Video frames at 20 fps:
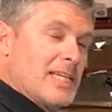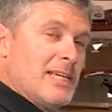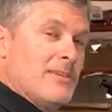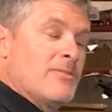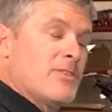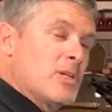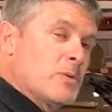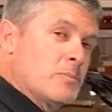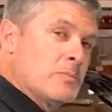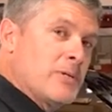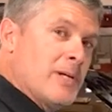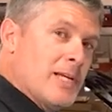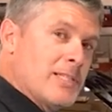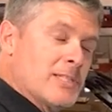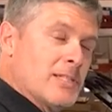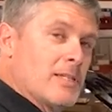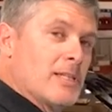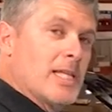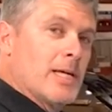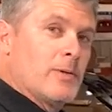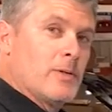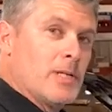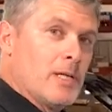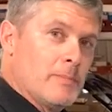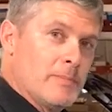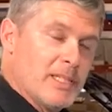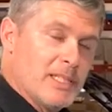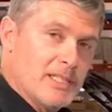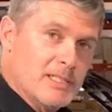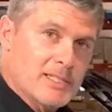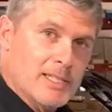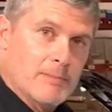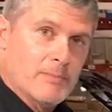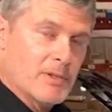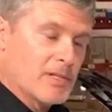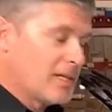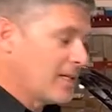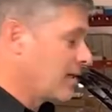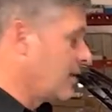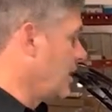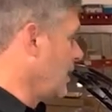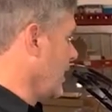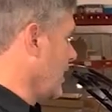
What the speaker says: If they're present, they will all be the same thing.